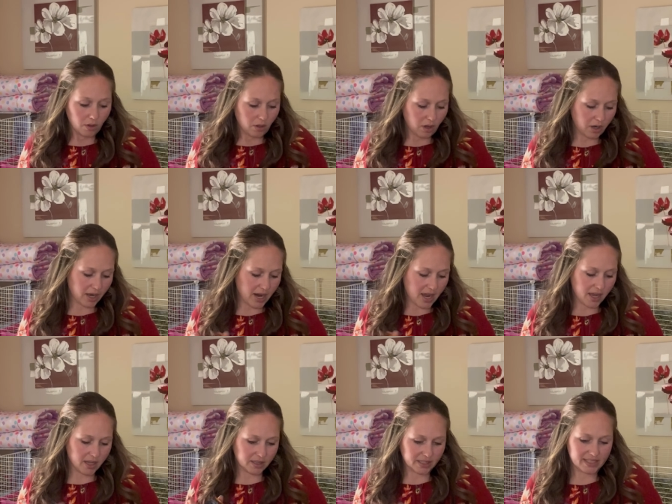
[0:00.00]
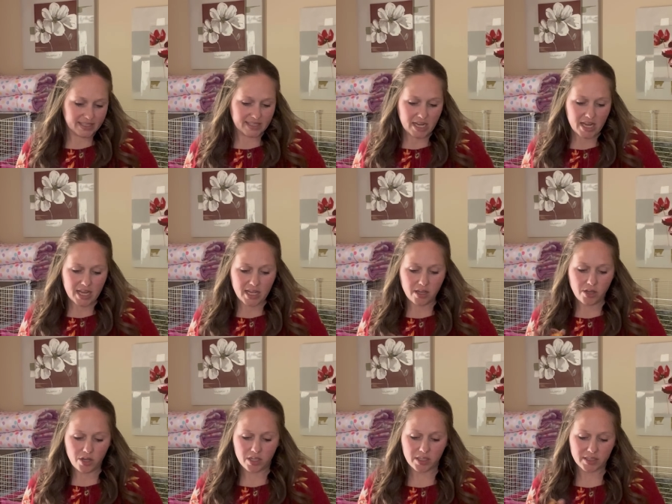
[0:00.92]
All right, let's see
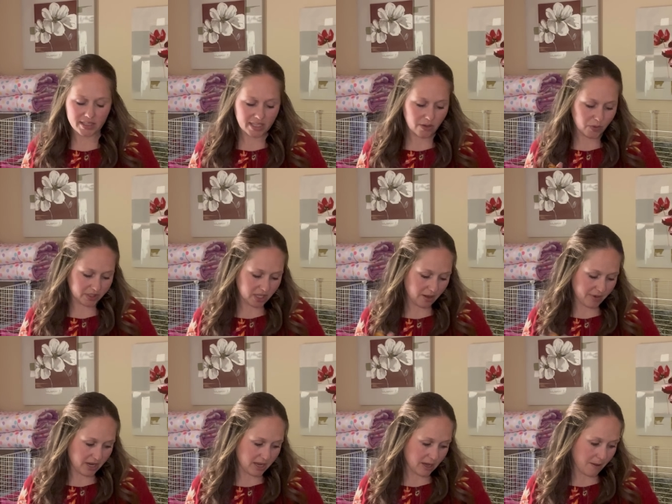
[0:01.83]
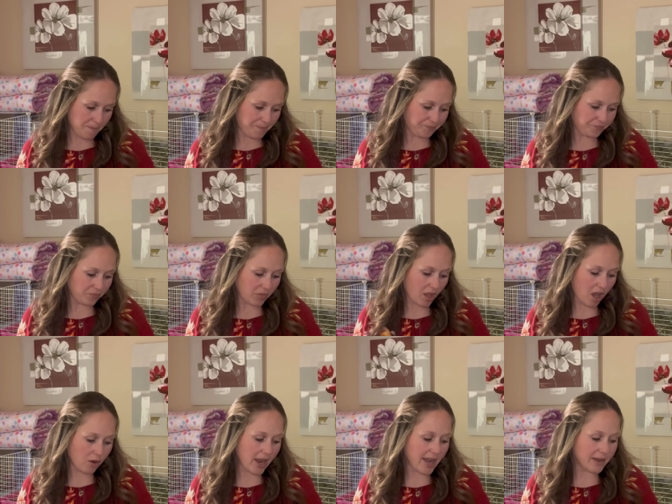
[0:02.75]
what's coming in.
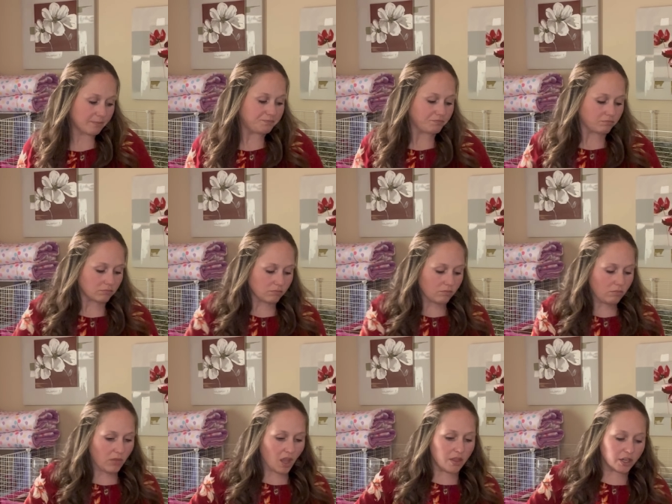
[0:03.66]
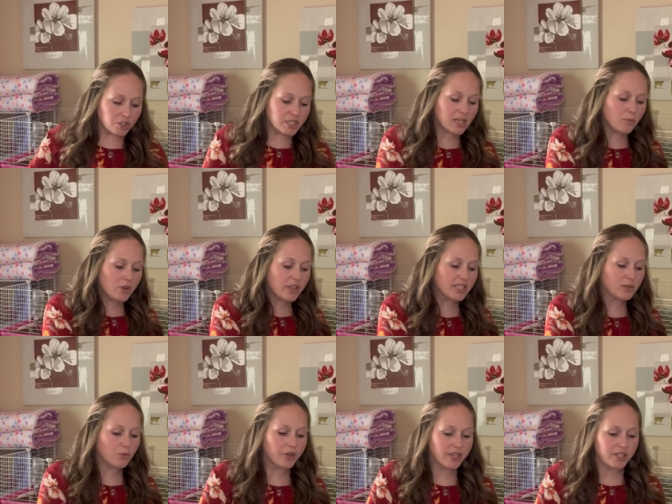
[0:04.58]
Okay, there's someone that's
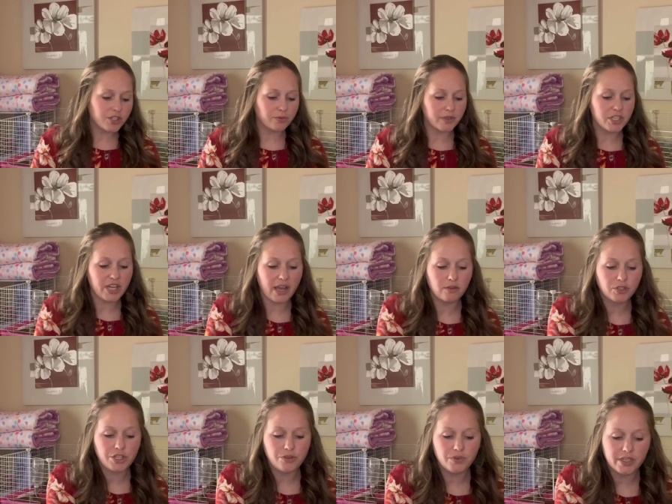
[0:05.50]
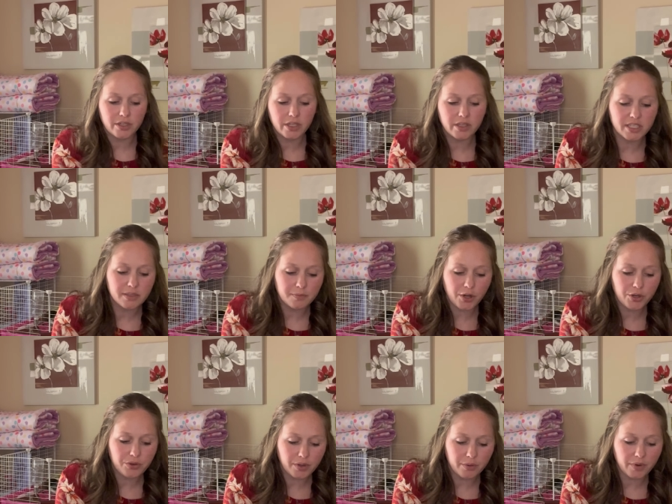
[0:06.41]
wanting to reach out to you during this
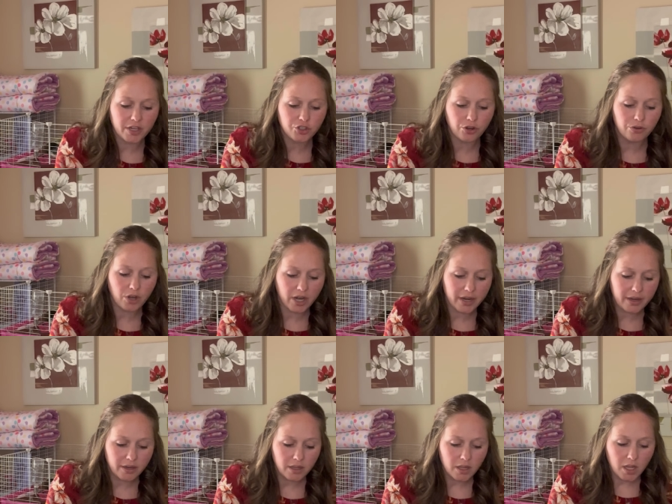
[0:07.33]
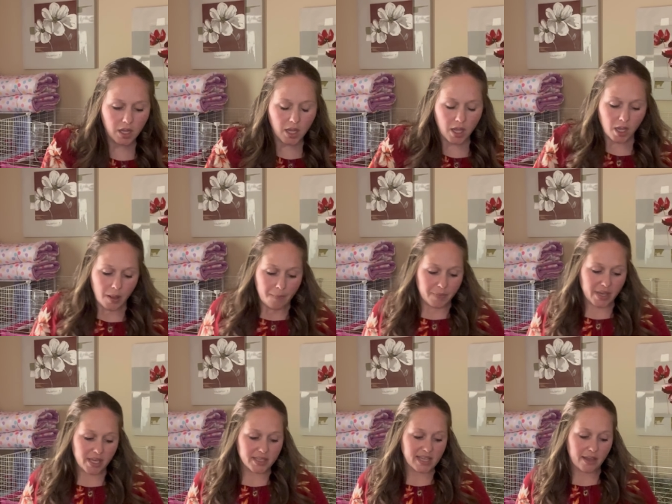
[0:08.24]
Mercury retrograde
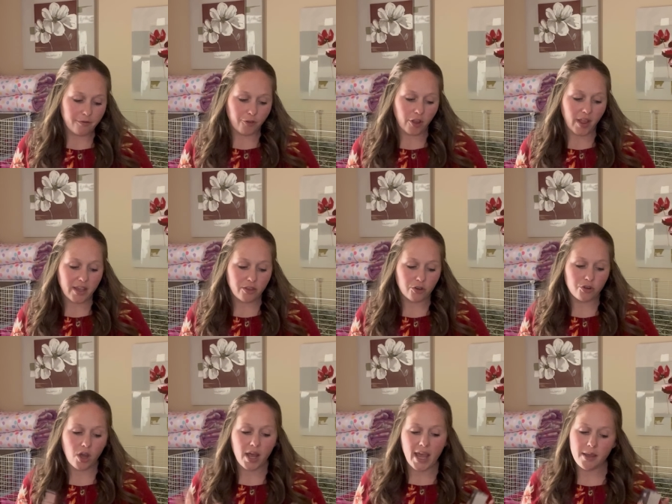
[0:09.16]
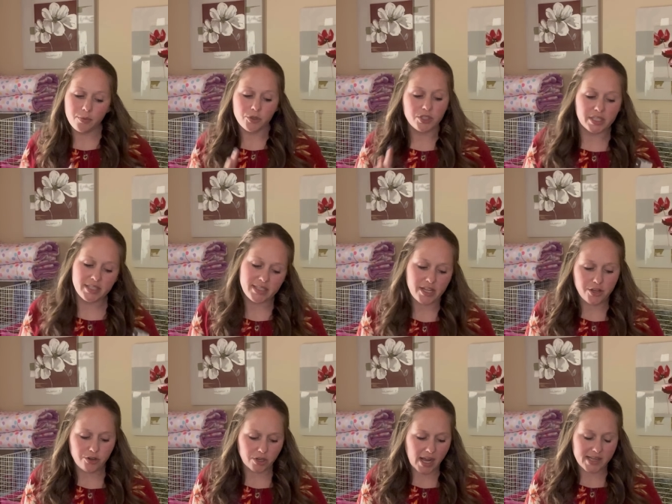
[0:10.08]
because they feel like they're not able to see
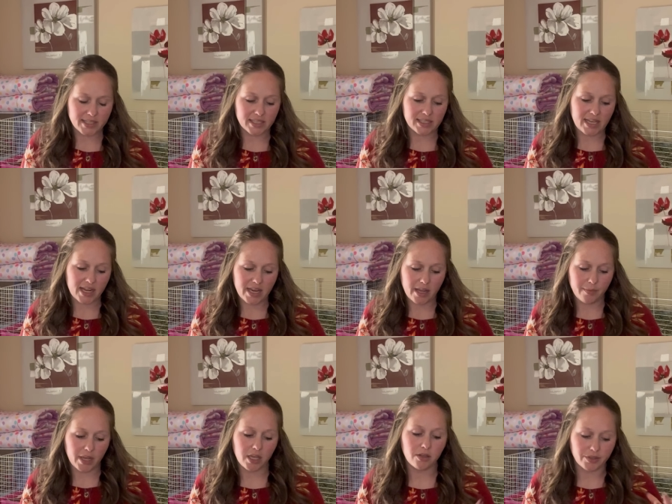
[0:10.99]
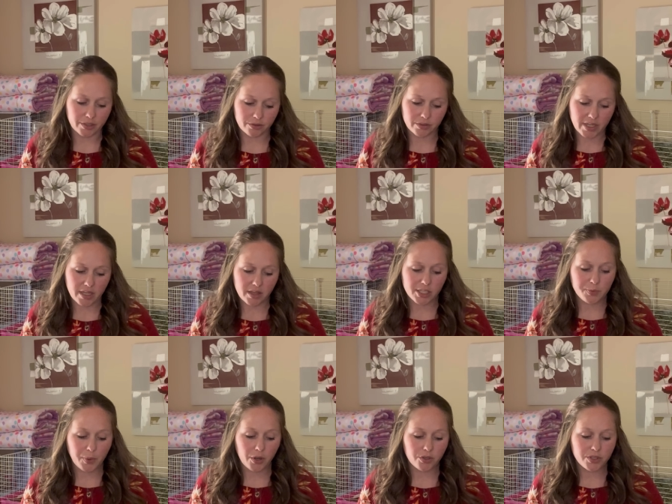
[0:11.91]
your guys' dynamic clearly. This
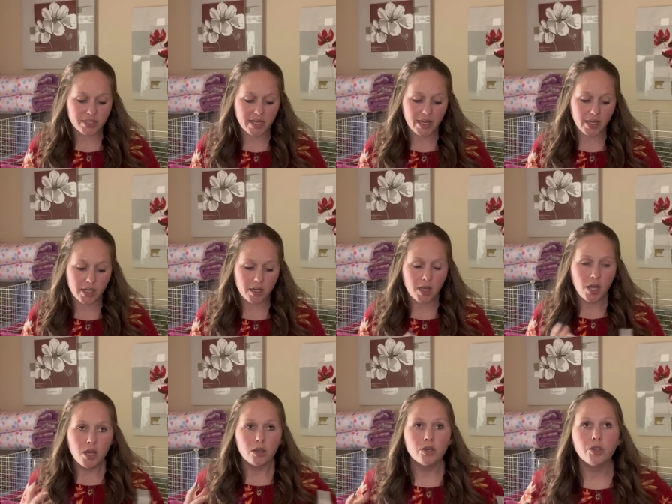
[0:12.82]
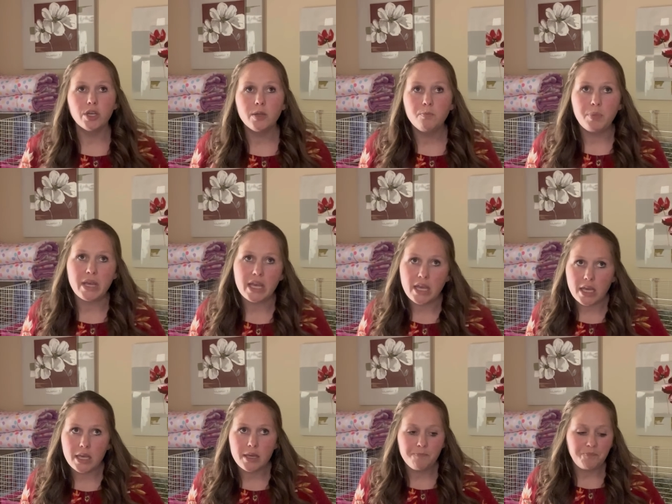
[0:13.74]
person could
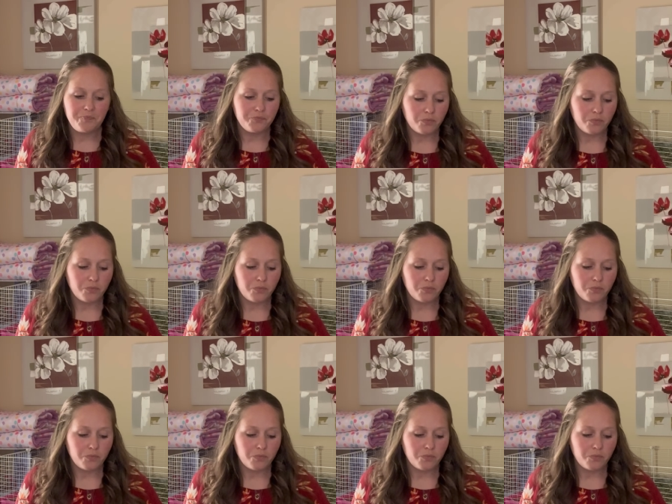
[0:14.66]
be